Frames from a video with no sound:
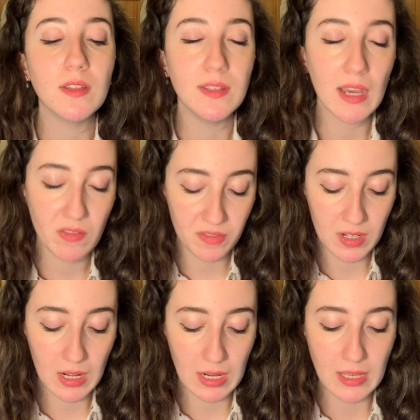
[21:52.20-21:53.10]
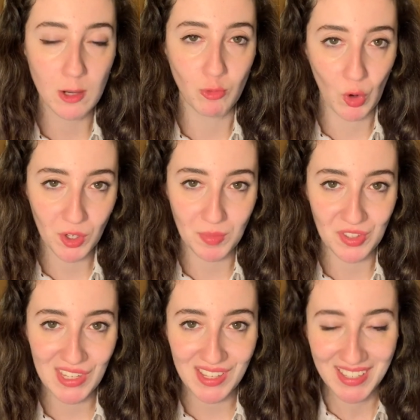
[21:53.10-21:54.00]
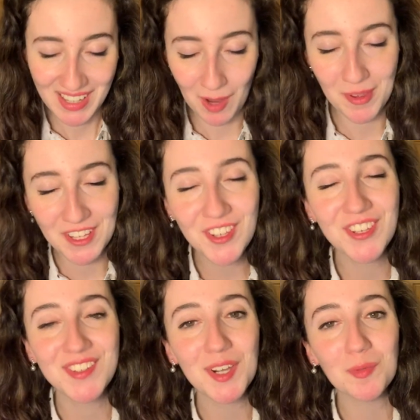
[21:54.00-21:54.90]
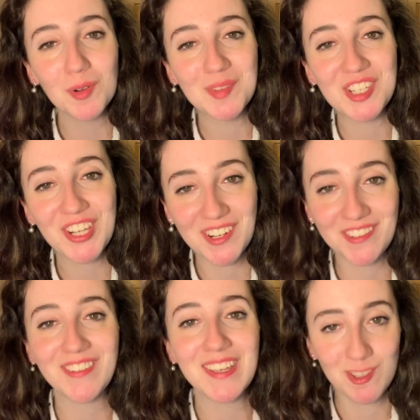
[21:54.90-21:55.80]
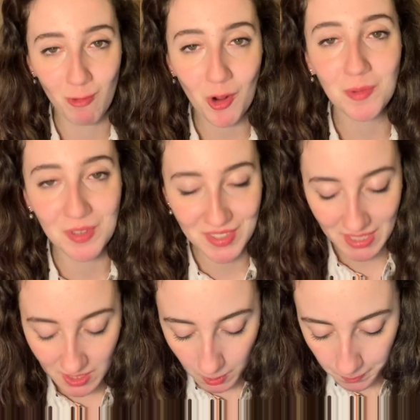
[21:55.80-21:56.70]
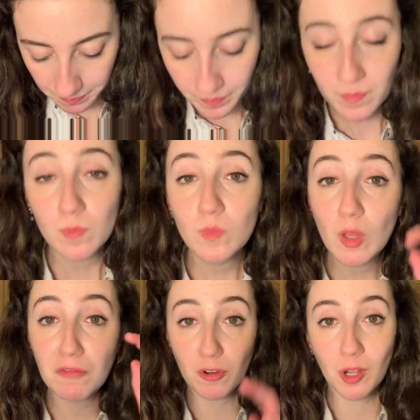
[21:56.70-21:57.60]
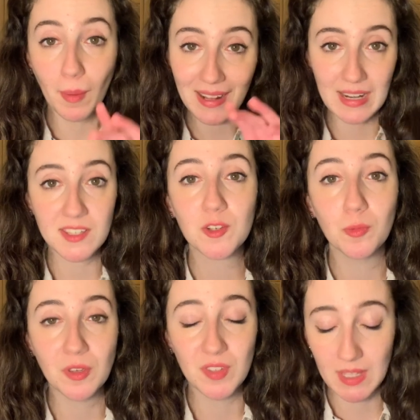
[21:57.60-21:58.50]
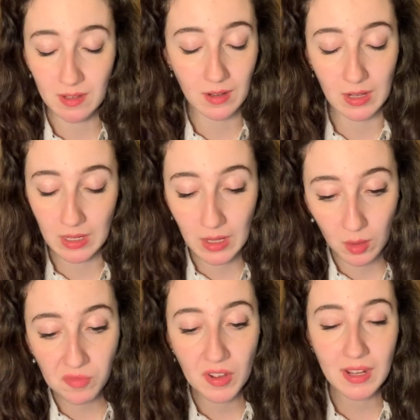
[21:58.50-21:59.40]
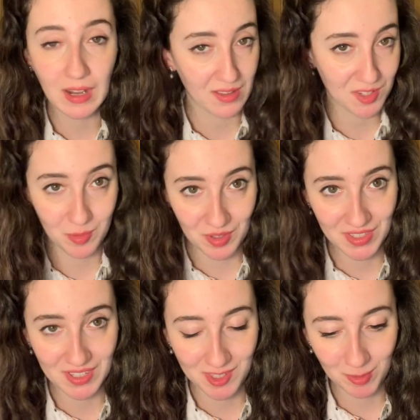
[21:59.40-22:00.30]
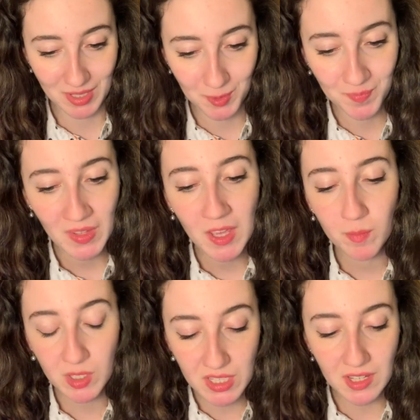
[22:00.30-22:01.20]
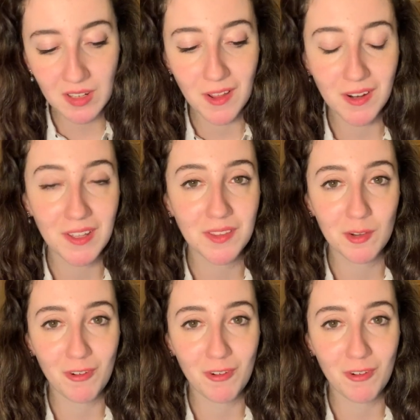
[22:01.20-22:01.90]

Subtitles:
Definitely rock music. I mean, you could tell by my channel, it's rock music, followed by classical music. I love classical music as well, particularly the